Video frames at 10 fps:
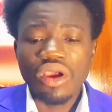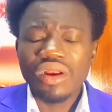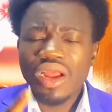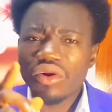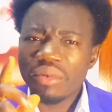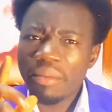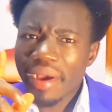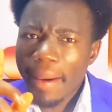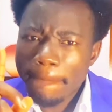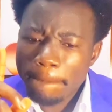Now
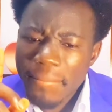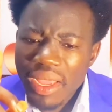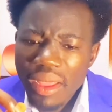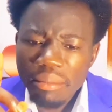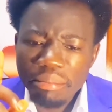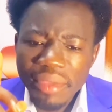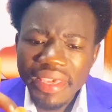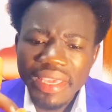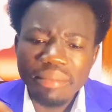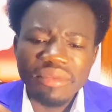remember,
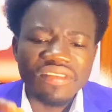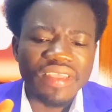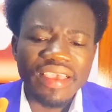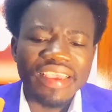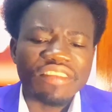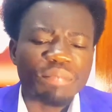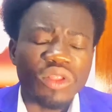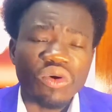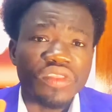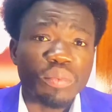making mistake is
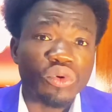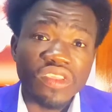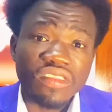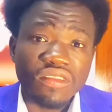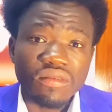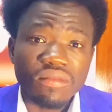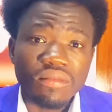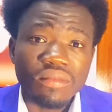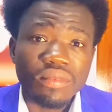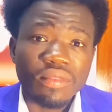part of the process.
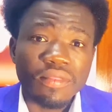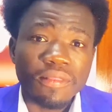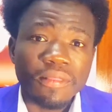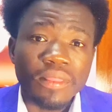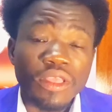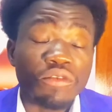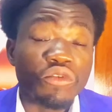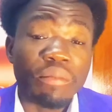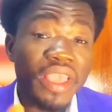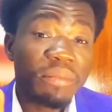If you
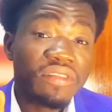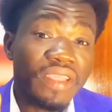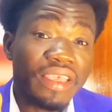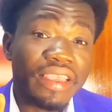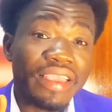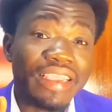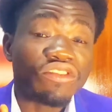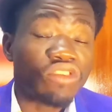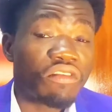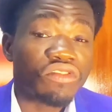make mistake in
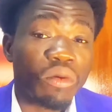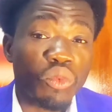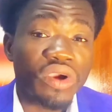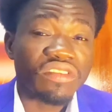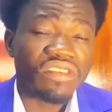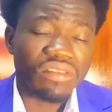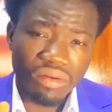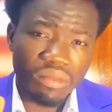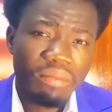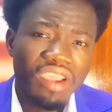solving some questions,
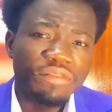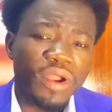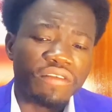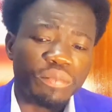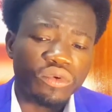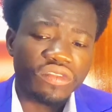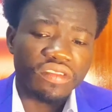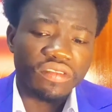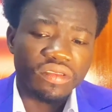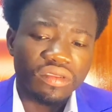remember, it's part of the process.